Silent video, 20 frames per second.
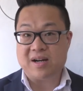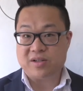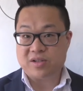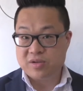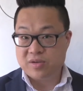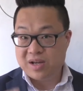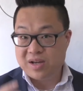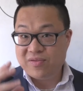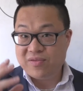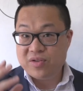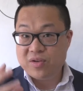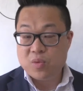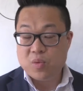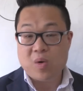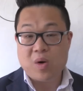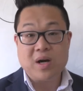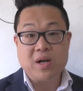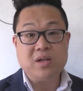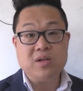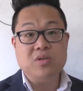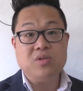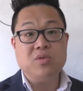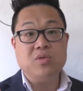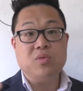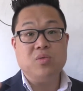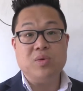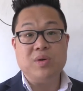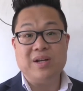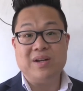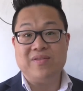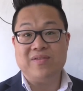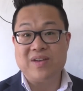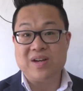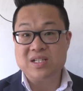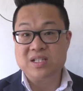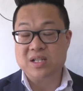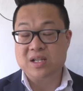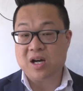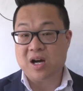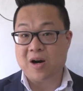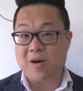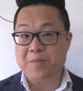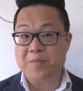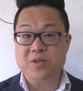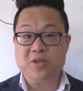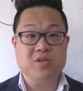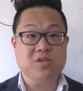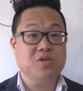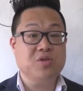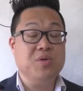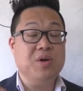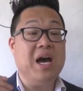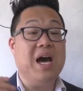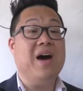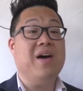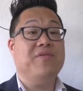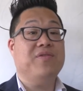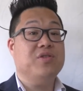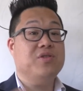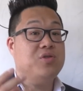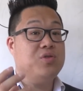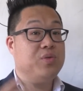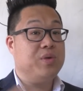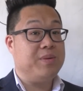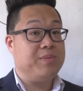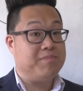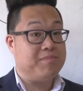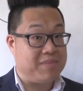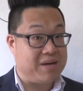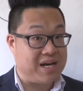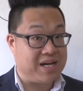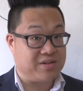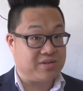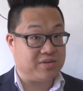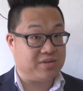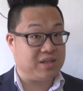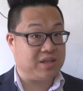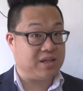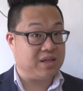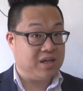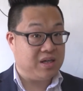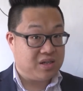So if you want to do reinvesting options, you have to do it manually.